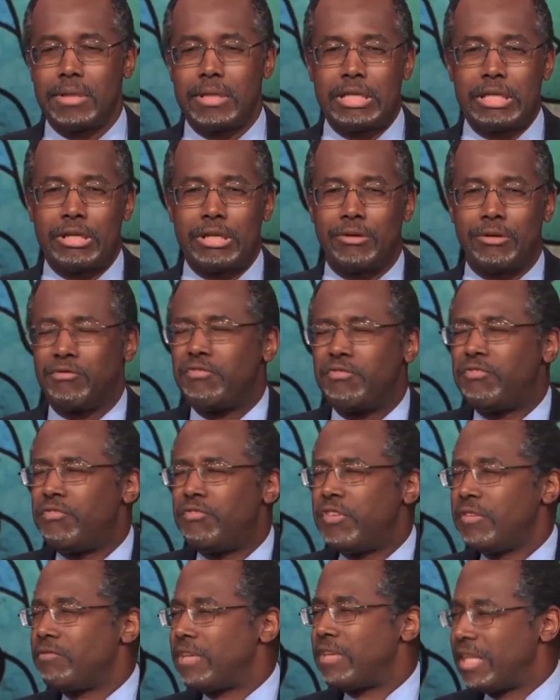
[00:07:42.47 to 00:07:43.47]

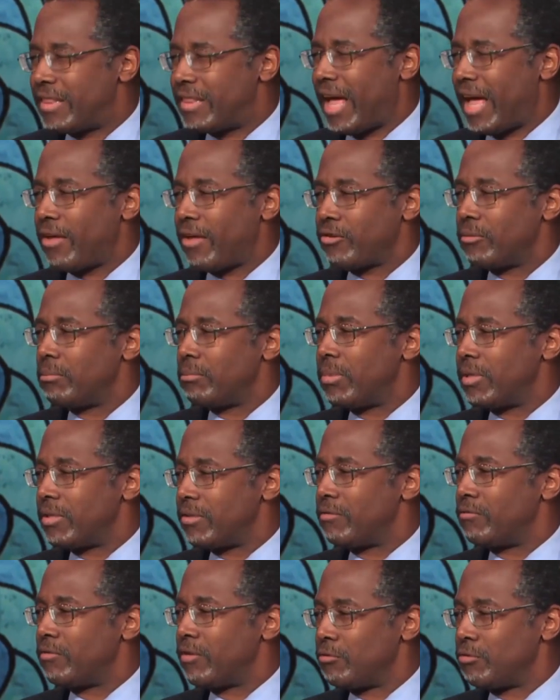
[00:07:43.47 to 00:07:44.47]
50,000 bits
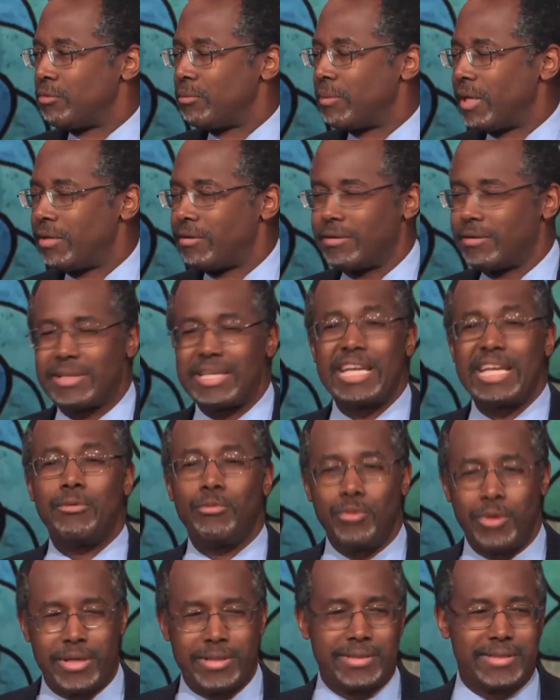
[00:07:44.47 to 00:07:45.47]
of information in
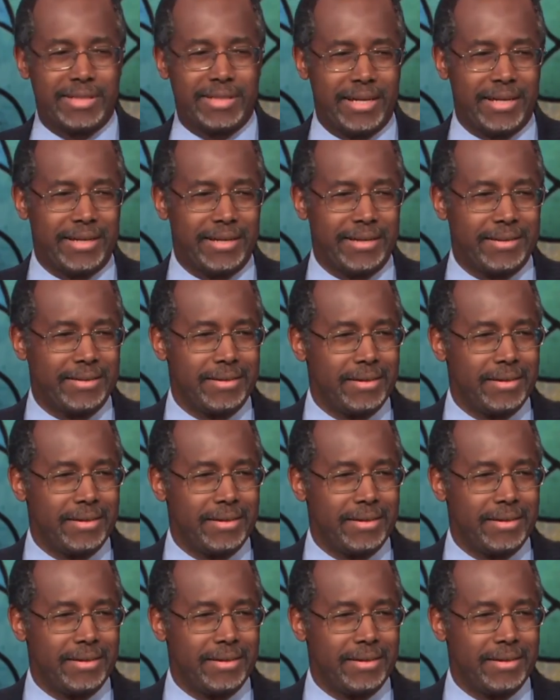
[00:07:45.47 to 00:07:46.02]
1 second.